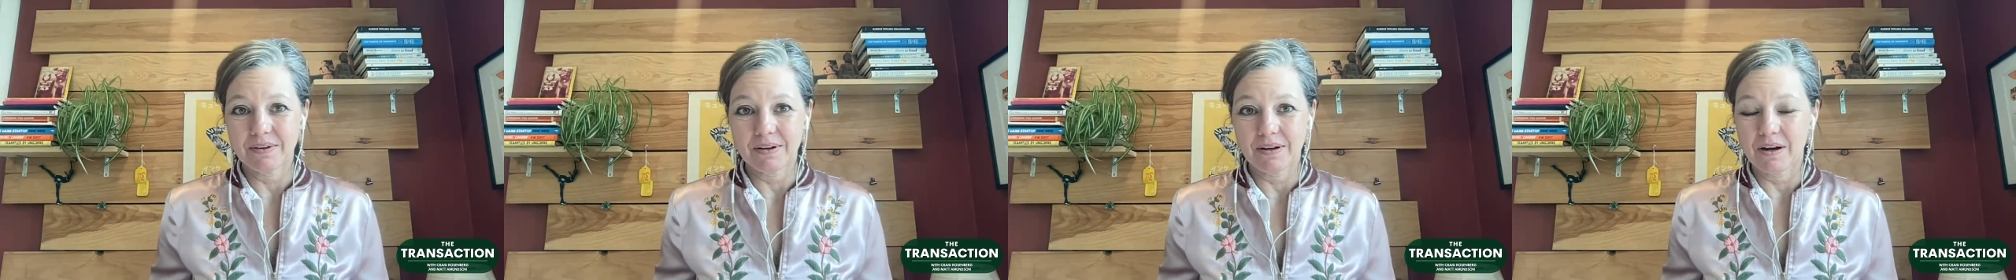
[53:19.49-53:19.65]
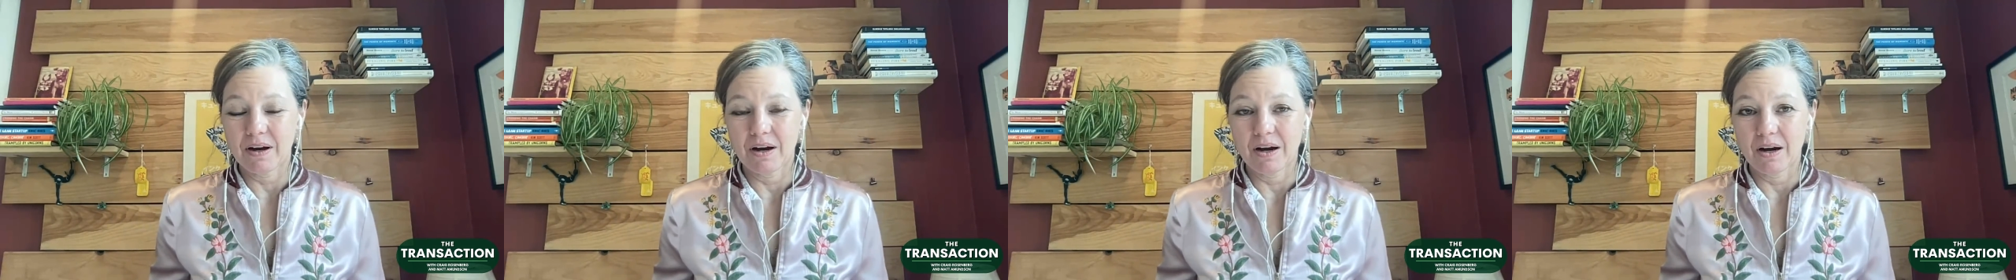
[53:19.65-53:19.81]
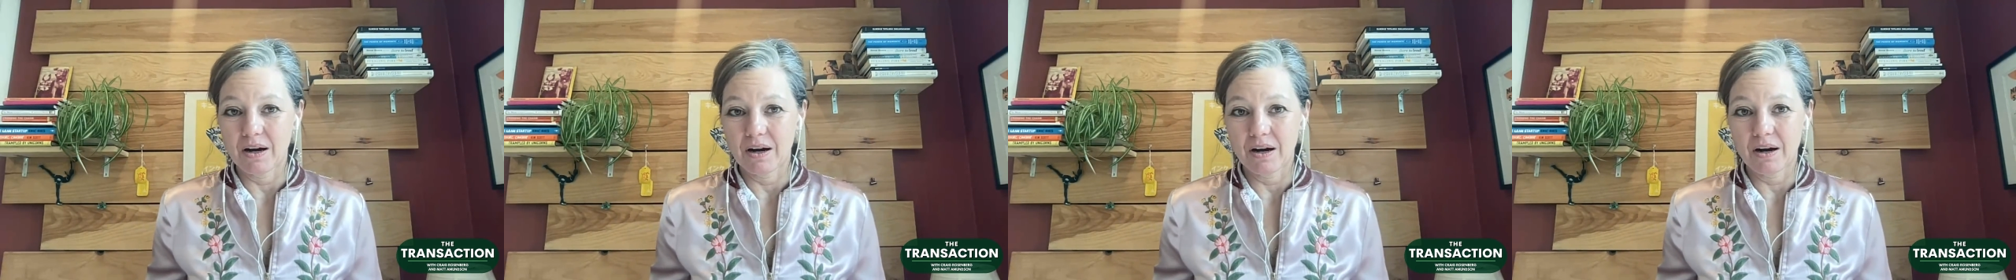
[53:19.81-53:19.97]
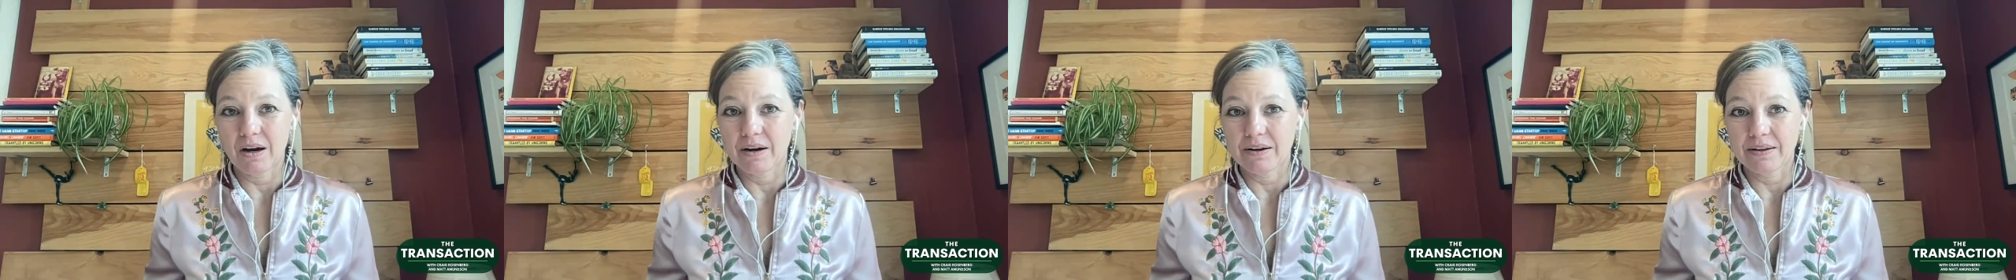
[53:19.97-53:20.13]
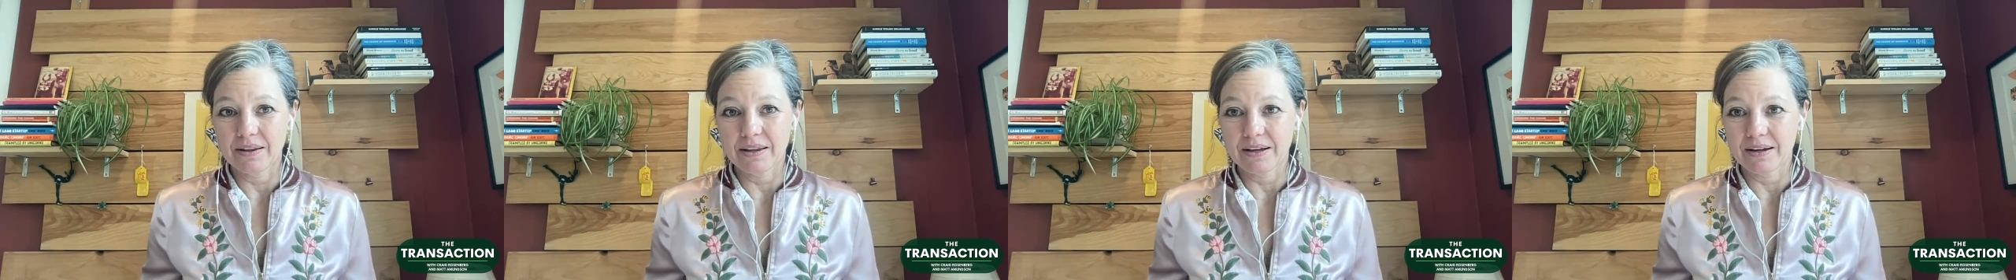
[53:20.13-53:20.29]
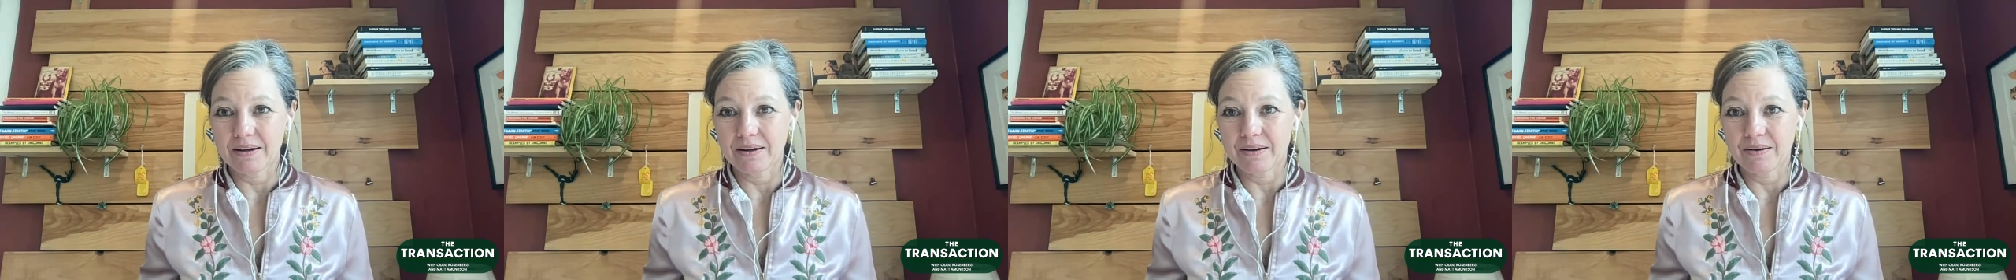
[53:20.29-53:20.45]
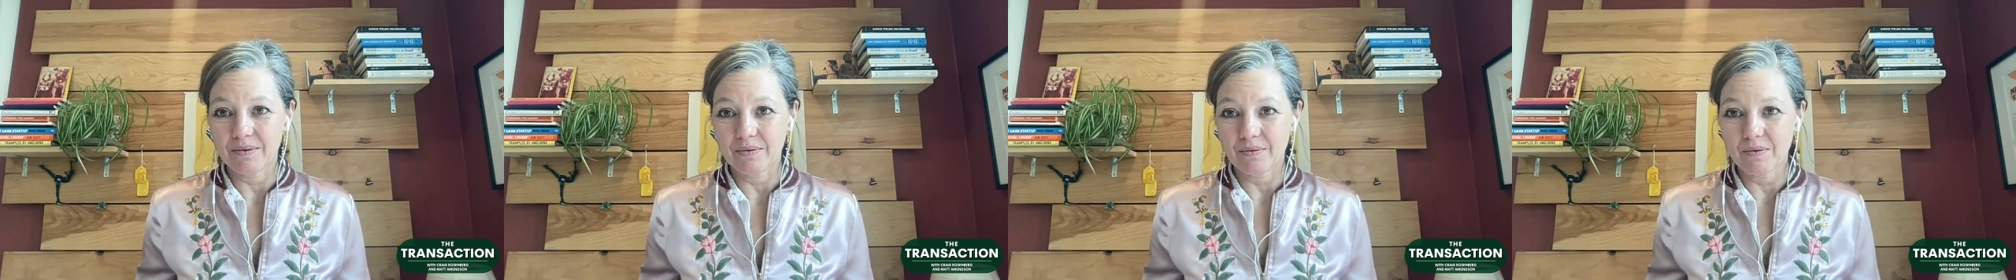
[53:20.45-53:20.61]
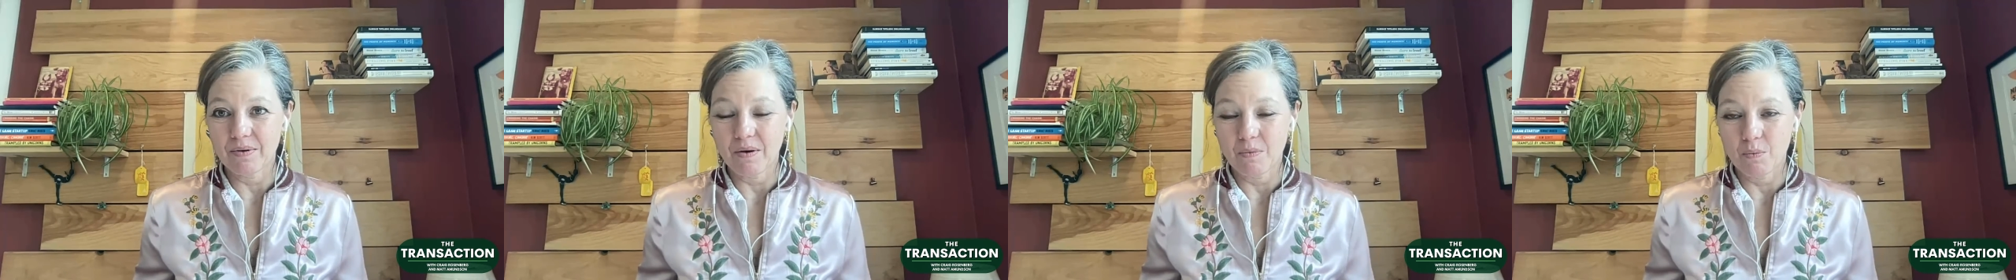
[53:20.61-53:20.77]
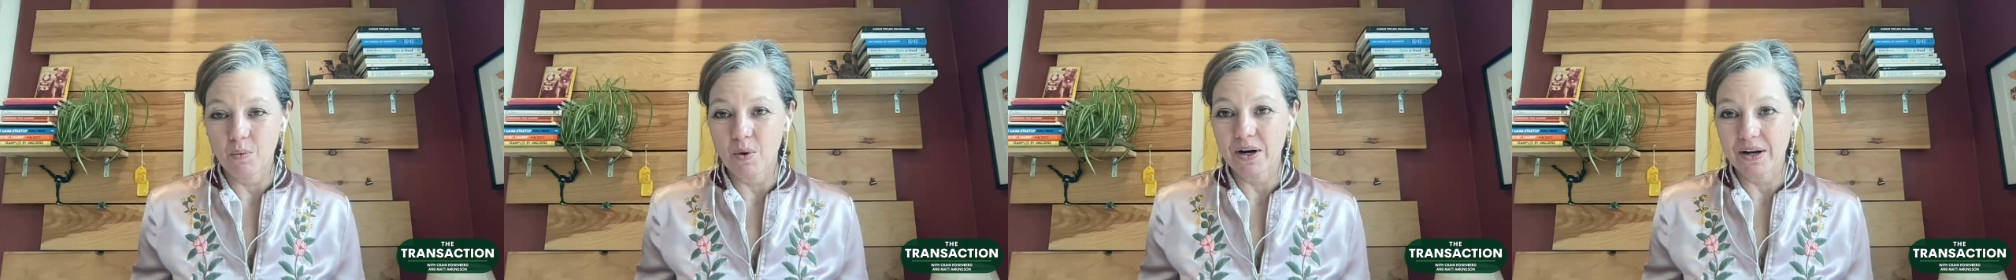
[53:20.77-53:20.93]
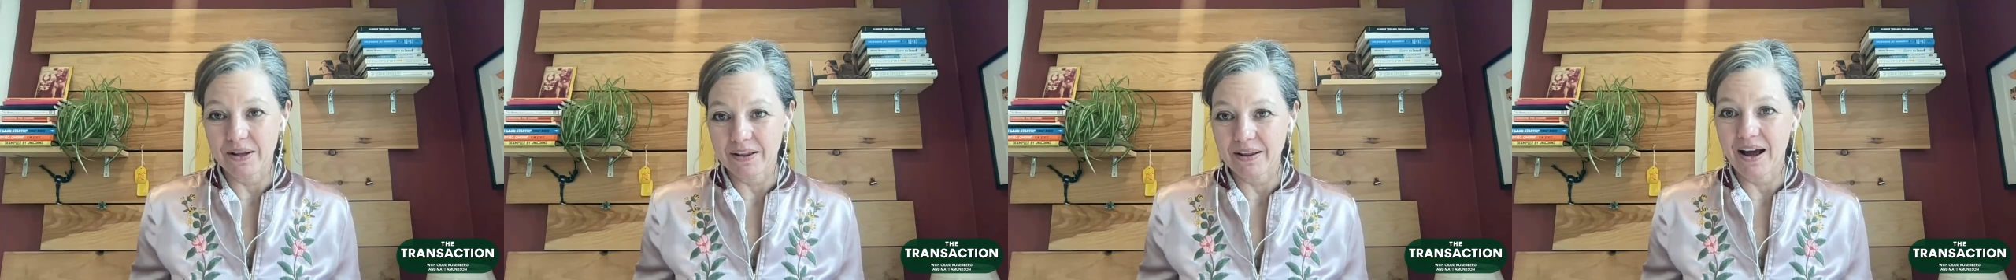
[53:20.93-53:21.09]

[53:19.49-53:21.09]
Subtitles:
are one of